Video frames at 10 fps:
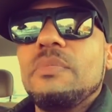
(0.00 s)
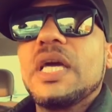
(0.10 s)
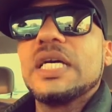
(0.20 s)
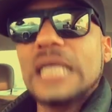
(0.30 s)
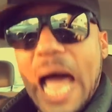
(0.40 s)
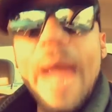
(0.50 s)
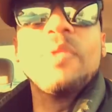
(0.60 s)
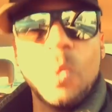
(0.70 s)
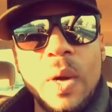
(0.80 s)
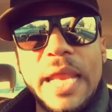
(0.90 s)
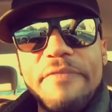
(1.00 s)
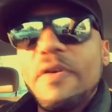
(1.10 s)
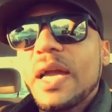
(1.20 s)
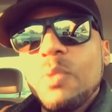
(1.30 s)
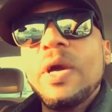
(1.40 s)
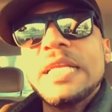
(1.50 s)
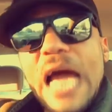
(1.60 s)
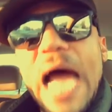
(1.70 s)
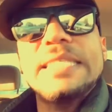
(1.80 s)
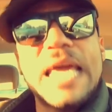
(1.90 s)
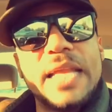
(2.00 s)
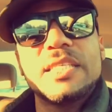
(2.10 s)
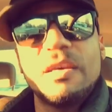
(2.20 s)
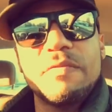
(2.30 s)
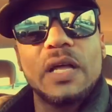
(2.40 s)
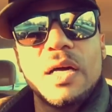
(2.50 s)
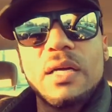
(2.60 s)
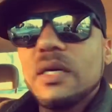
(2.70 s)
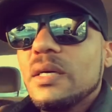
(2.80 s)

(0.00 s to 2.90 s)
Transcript: because I'm the one that fucking went and got Tatted Teflon.